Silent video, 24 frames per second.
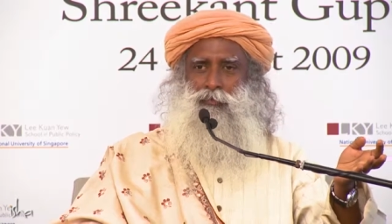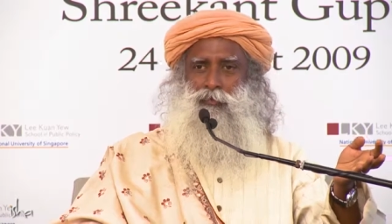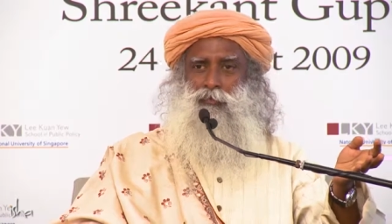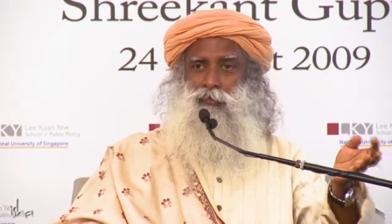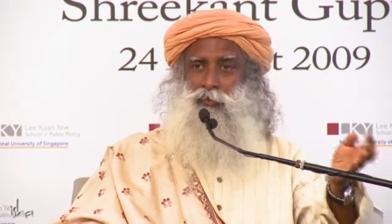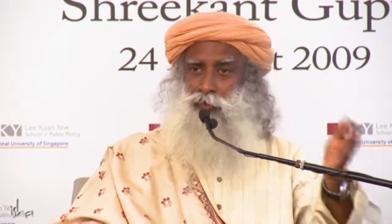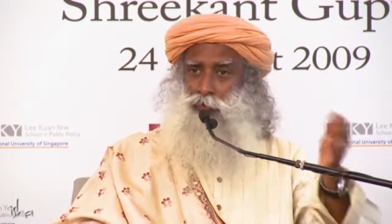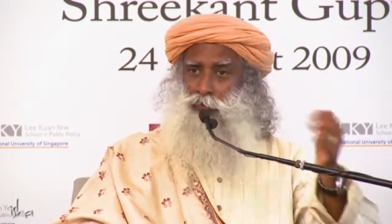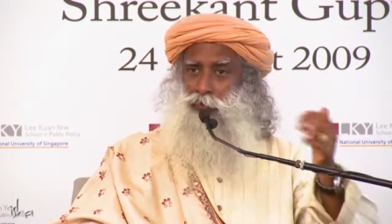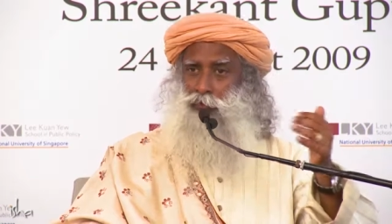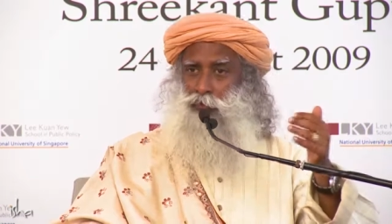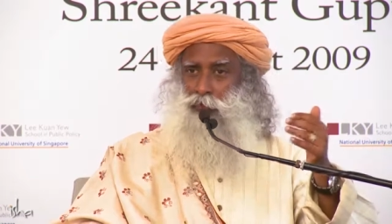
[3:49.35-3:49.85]
For
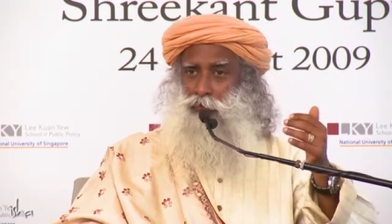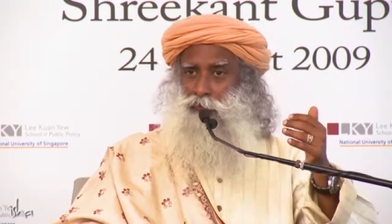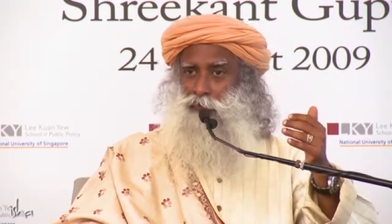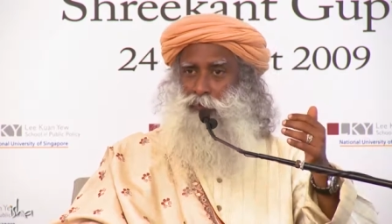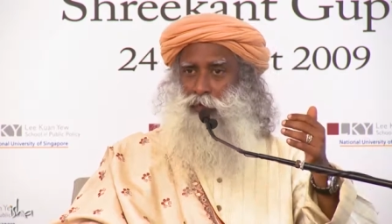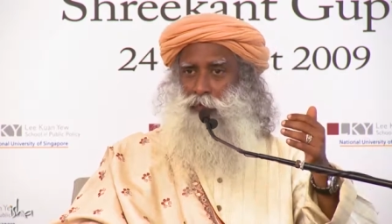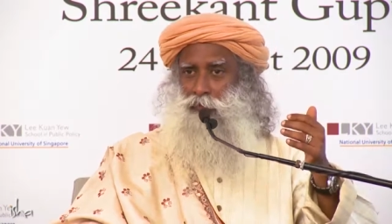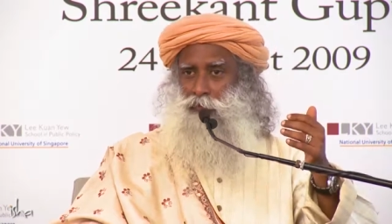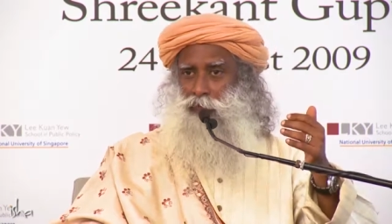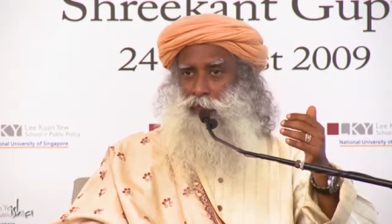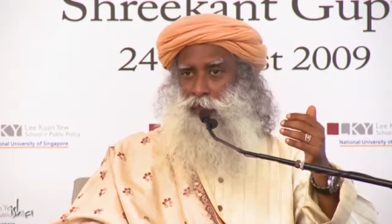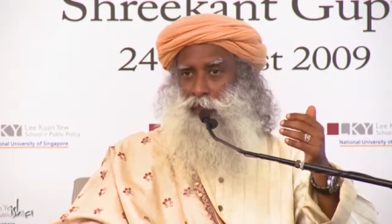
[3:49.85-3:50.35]
yourself
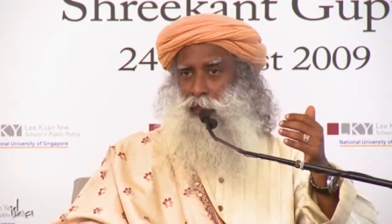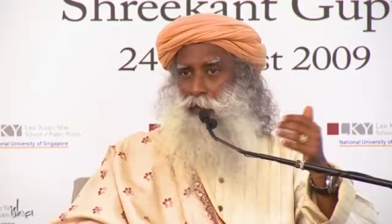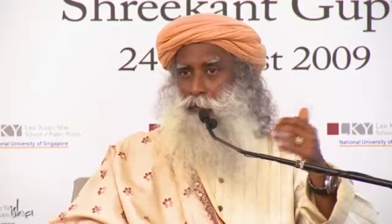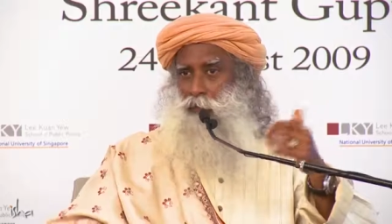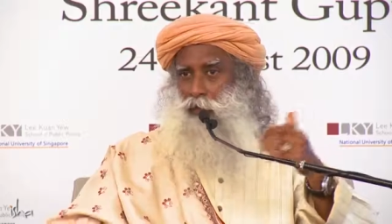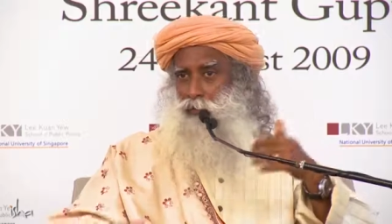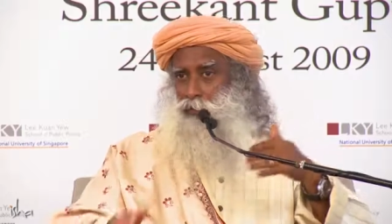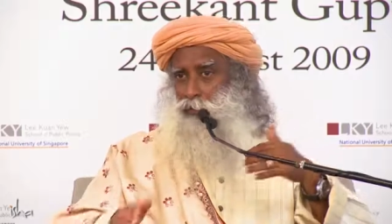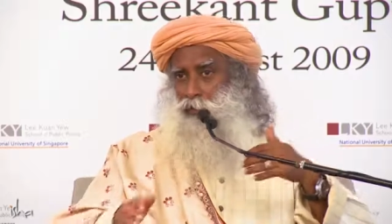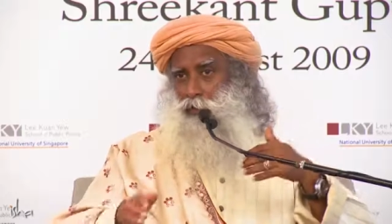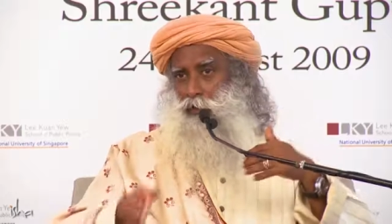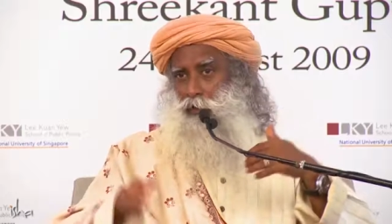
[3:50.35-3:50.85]
I'm saying, I'm
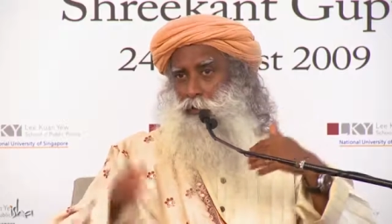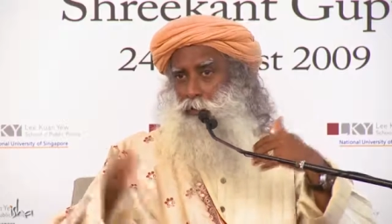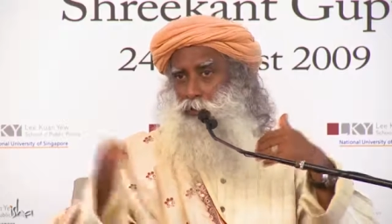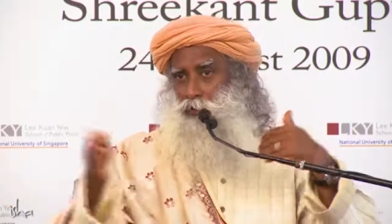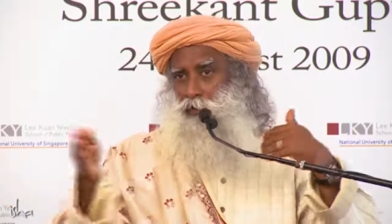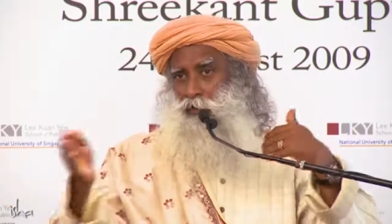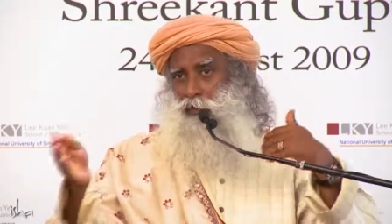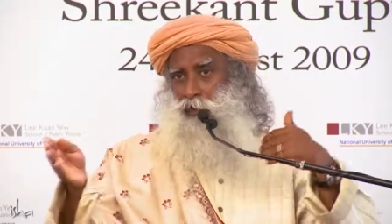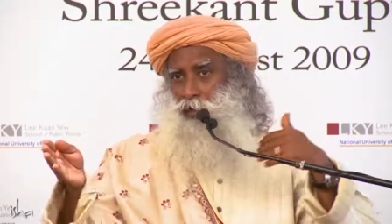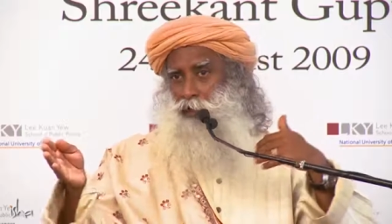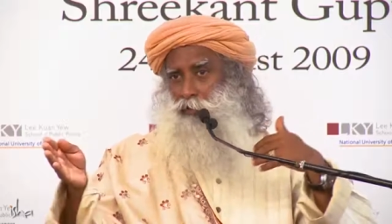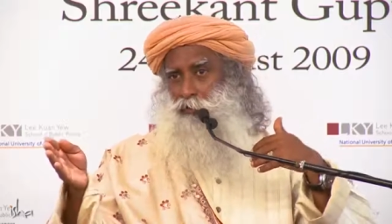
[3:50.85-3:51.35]
not talking about
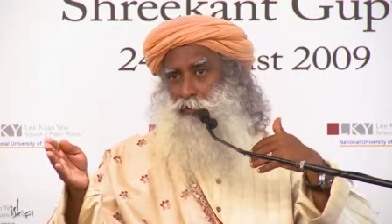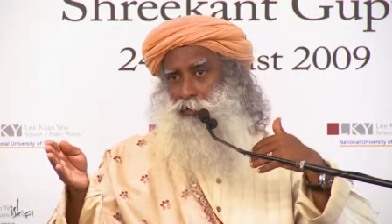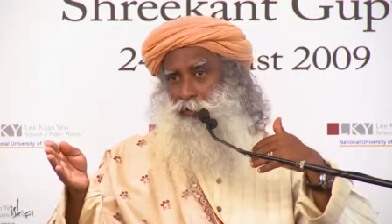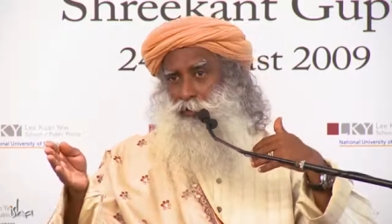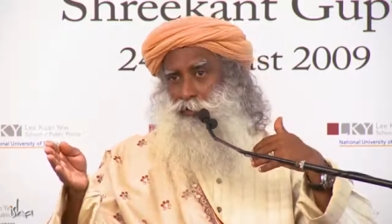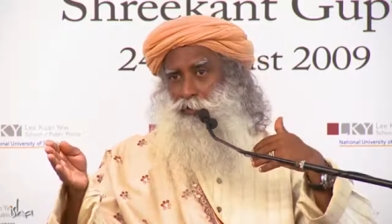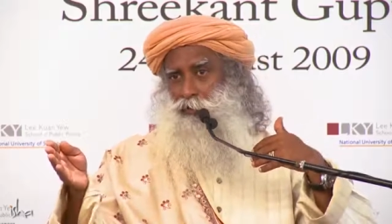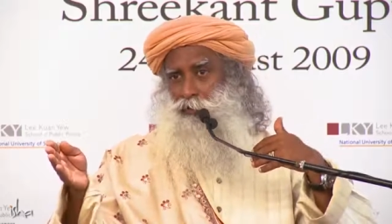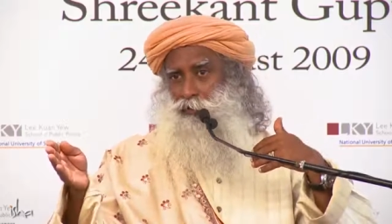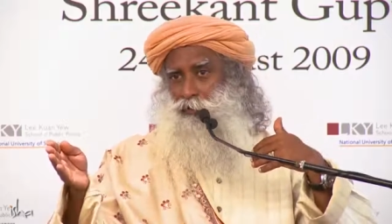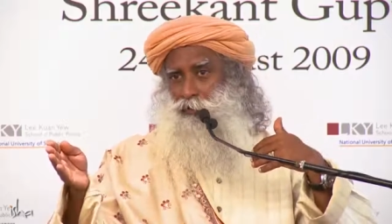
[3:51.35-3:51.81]
your neighbor.